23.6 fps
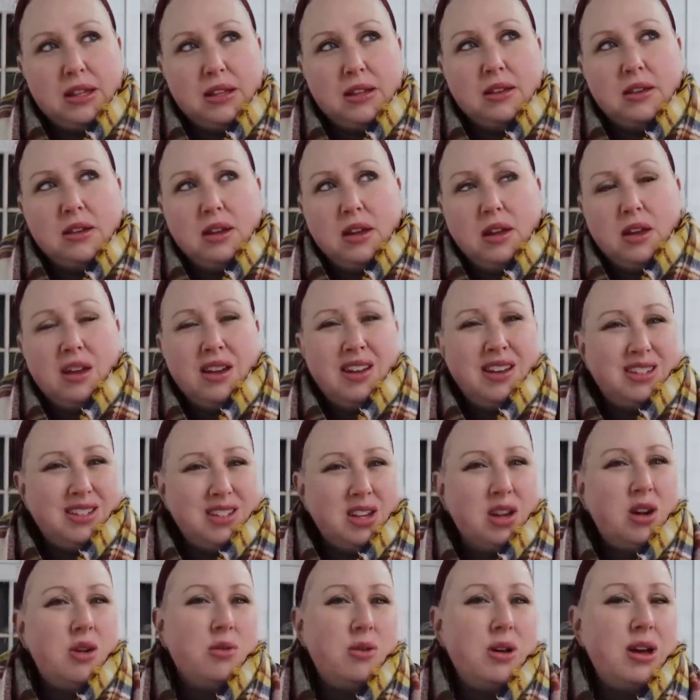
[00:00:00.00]
And
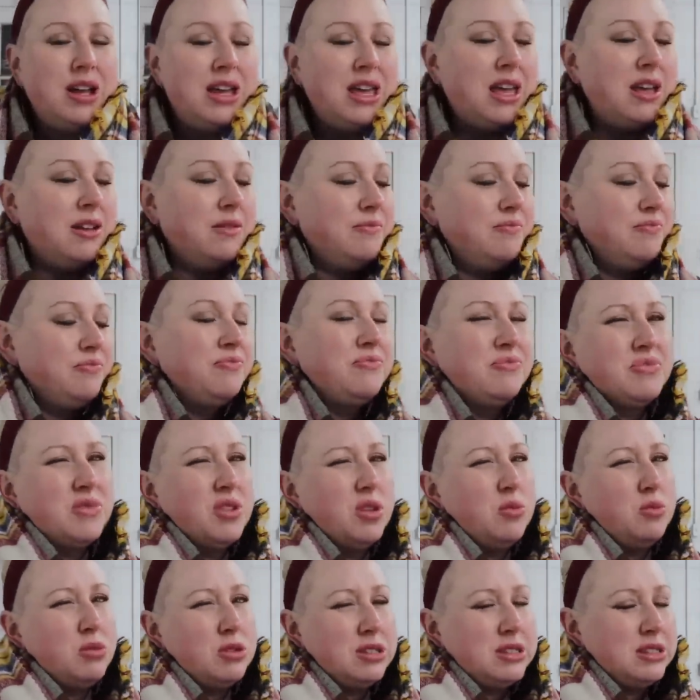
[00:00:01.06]
so again,
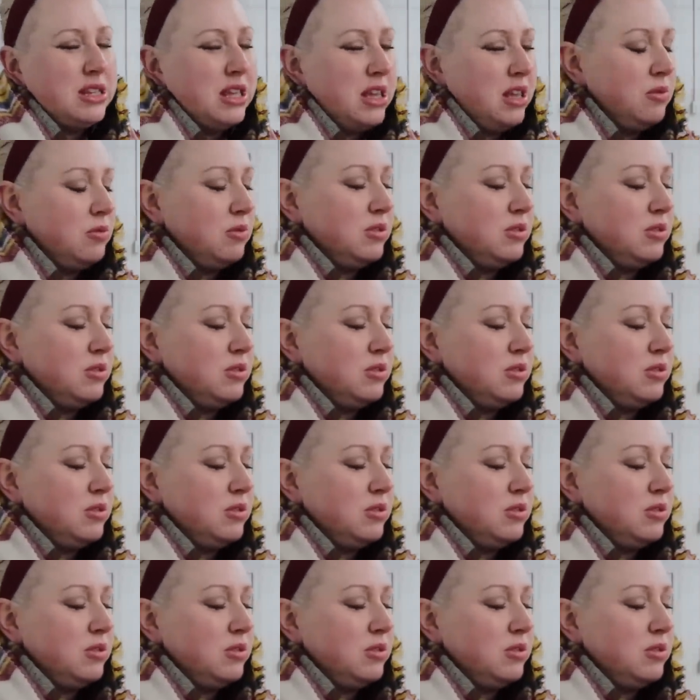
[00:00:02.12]
we'll see.